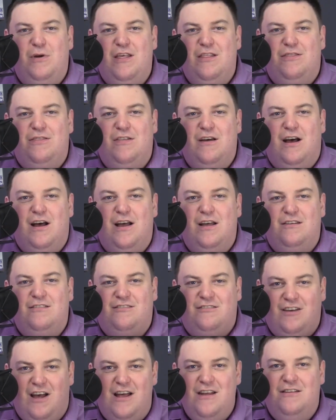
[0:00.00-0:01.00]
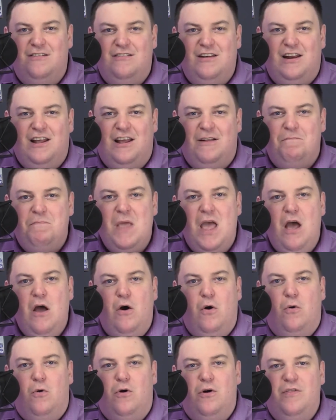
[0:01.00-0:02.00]
with sons in it,
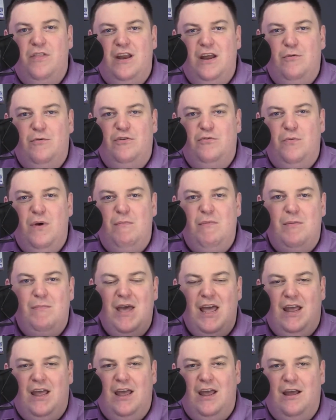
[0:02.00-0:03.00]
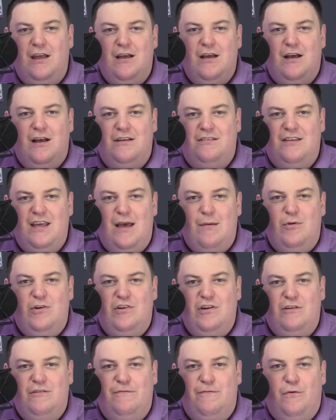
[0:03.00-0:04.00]
or that it was women making
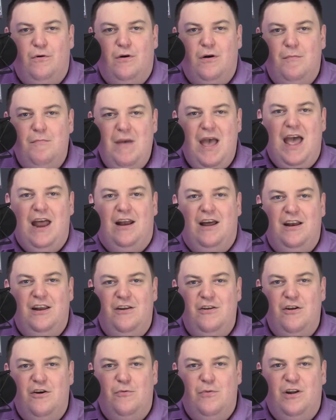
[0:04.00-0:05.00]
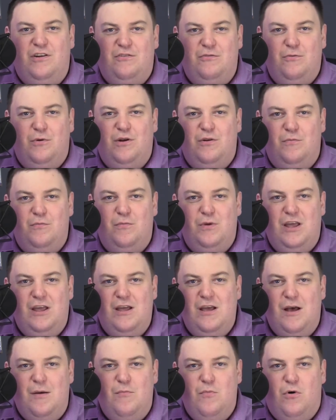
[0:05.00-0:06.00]
sandwiches for men. I didn't know which would
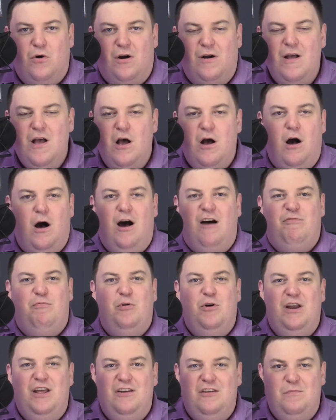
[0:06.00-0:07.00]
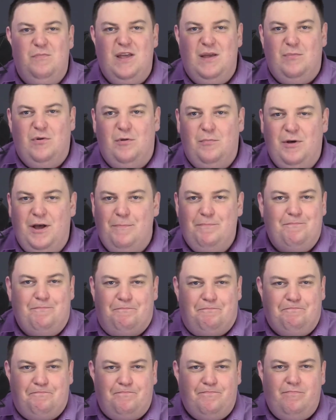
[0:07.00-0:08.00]
be more off-putting to people, but
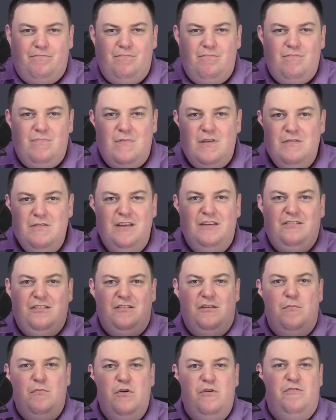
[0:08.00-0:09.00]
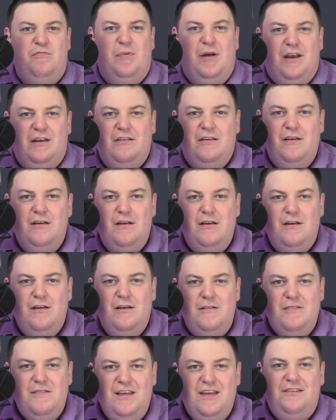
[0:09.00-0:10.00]
this is a movement.
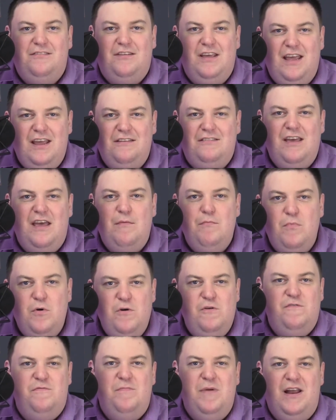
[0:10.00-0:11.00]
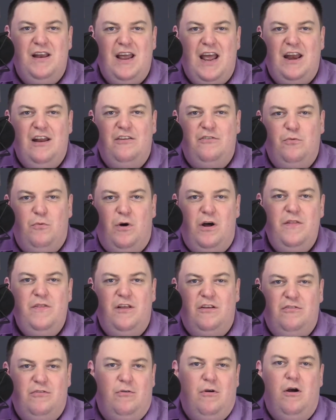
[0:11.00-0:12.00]
This is a movement, and it's
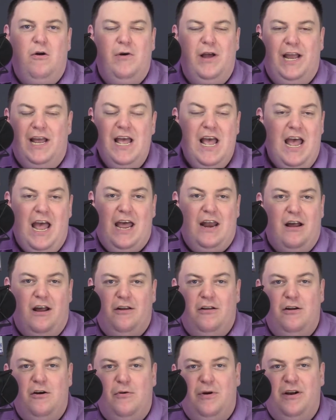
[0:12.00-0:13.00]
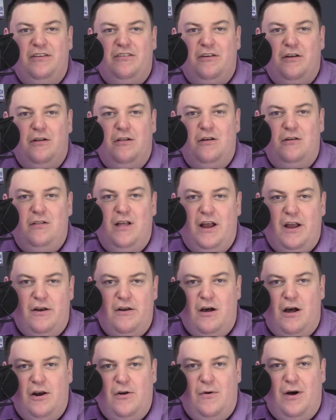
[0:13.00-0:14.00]
one that's growing. And I don't know what it's going to look like
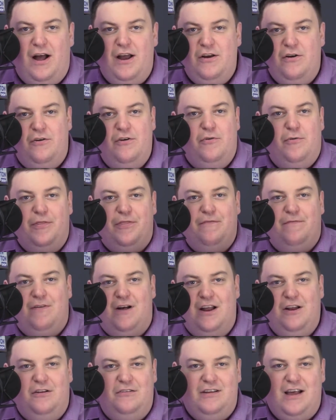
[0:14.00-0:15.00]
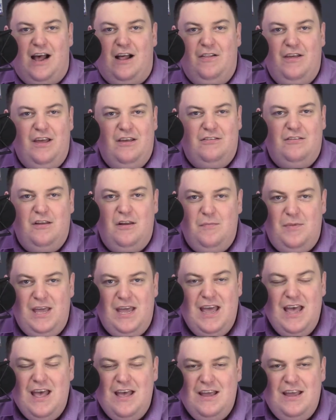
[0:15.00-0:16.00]
in Ottawa. I don't know what the final tally is going to
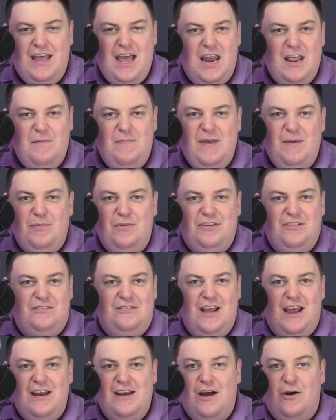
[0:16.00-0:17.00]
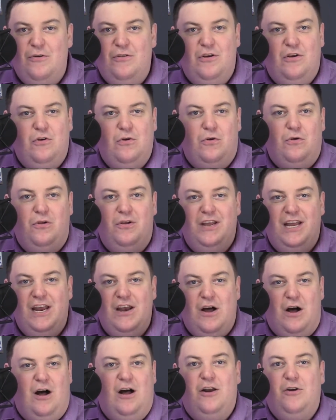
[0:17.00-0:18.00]
be. Getting people to stand out in the cold
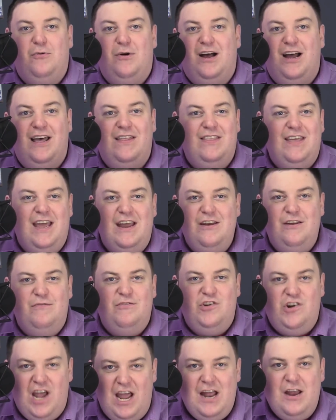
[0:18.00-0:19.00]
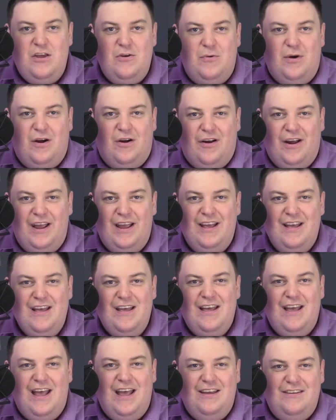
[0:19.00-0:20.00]
in Ottawa at the end of January
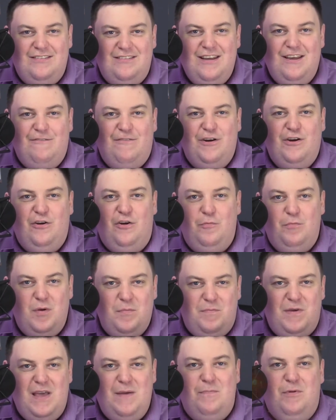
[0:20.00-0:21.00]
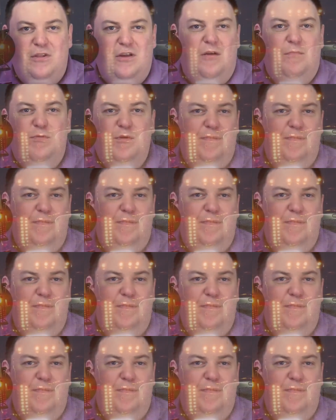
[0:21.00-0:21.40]
is difficult, but people are